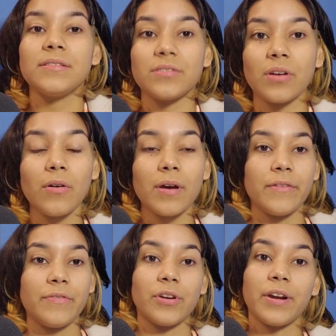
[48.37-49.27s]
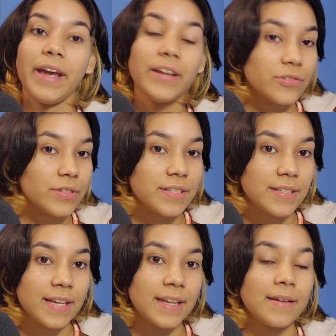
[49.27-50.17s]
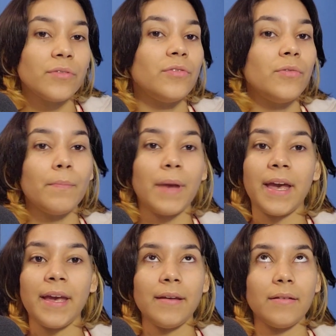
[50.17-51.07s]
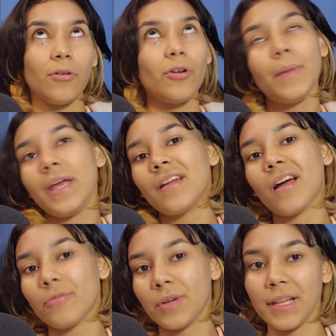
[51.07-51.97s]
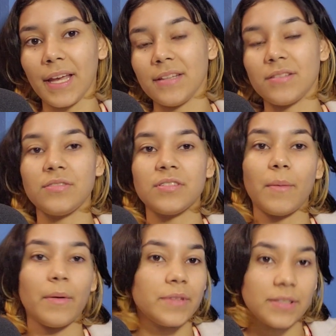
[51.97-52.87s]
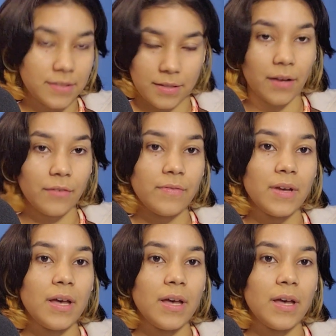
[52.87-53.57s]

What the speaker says: So if you're interested, you may or may not relate to some of this stuff,